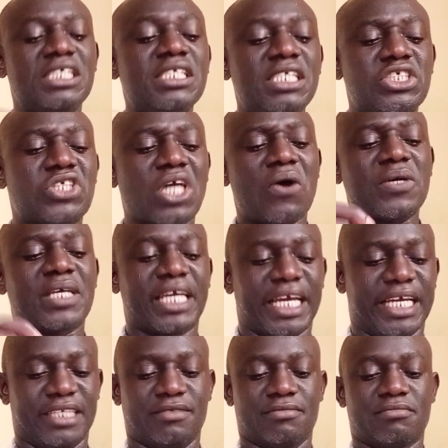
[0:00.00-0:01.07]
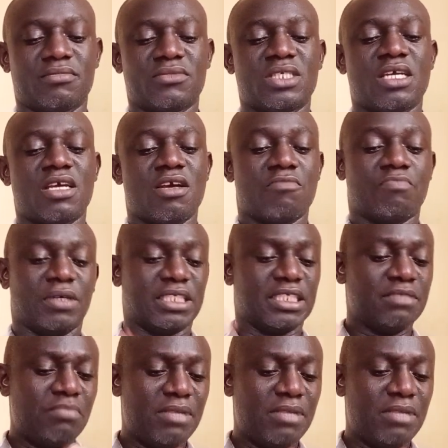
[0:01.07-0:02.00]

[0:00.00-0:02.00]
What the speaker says: initial gain, but it